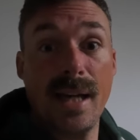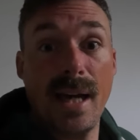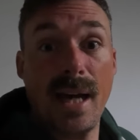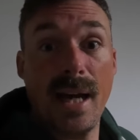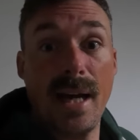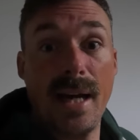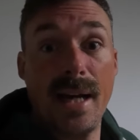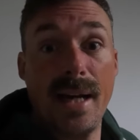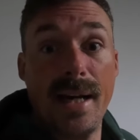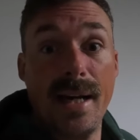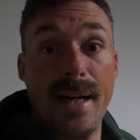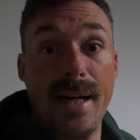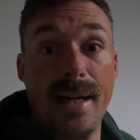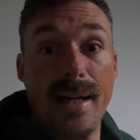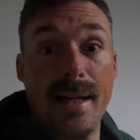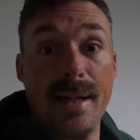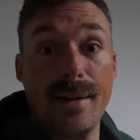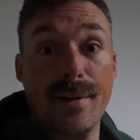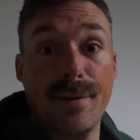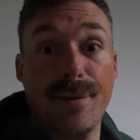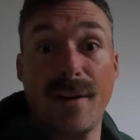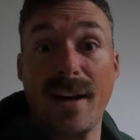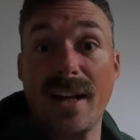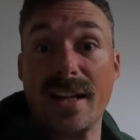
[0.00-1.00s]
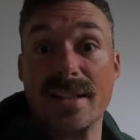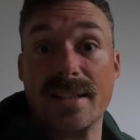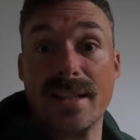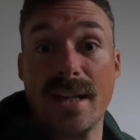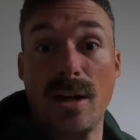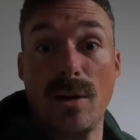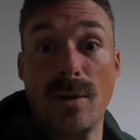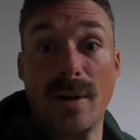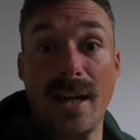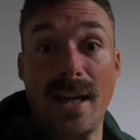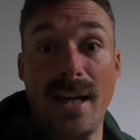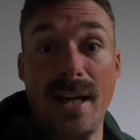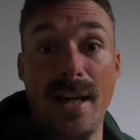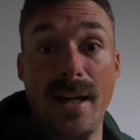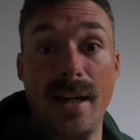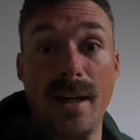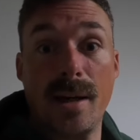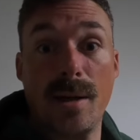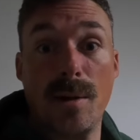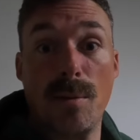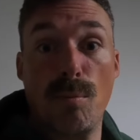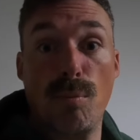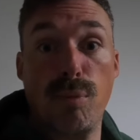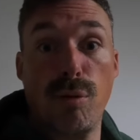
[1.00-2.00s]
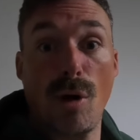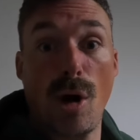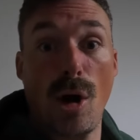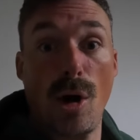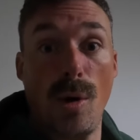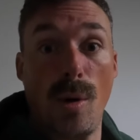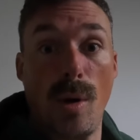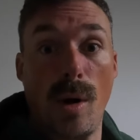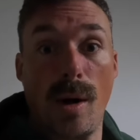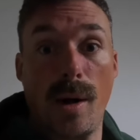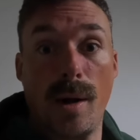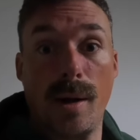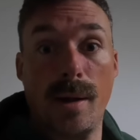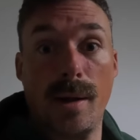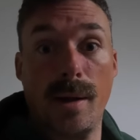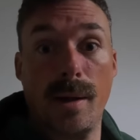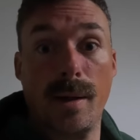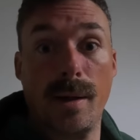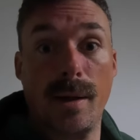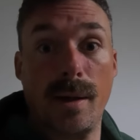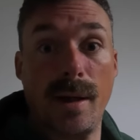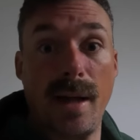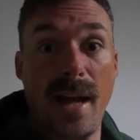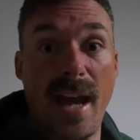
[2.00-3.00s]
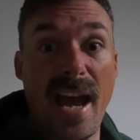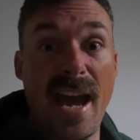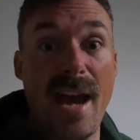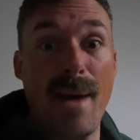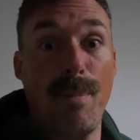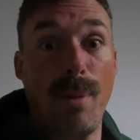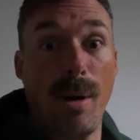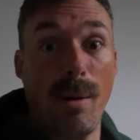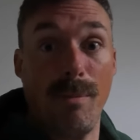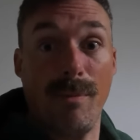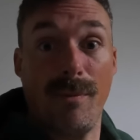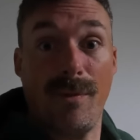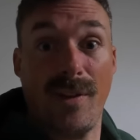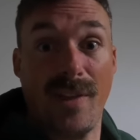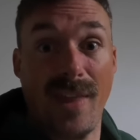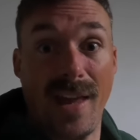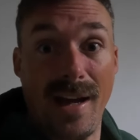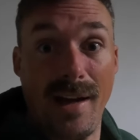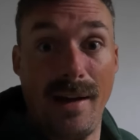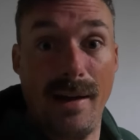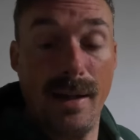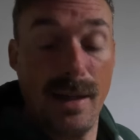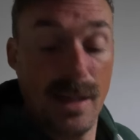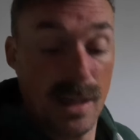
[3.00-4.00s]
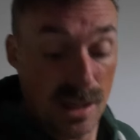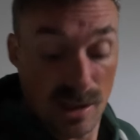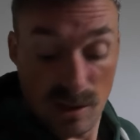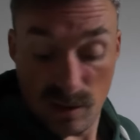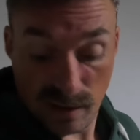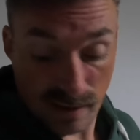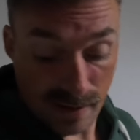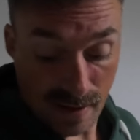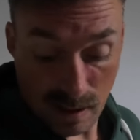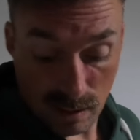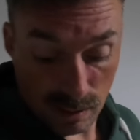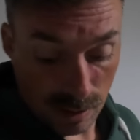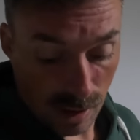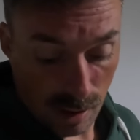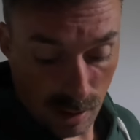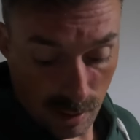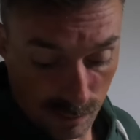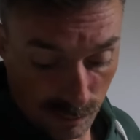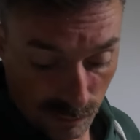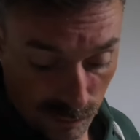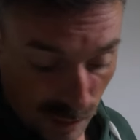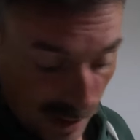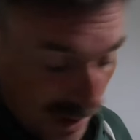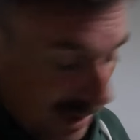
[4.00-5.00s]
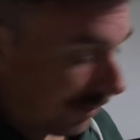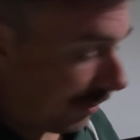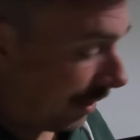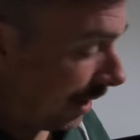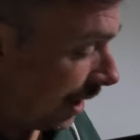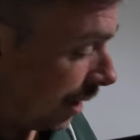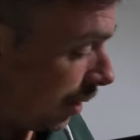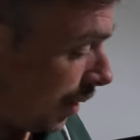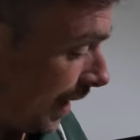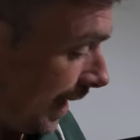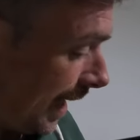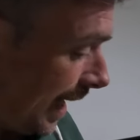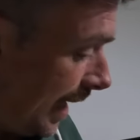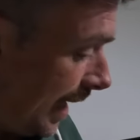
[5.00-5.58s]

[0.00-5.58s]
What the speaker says: Flextail Gear Pro air pump for that, so that'll go up really, really quick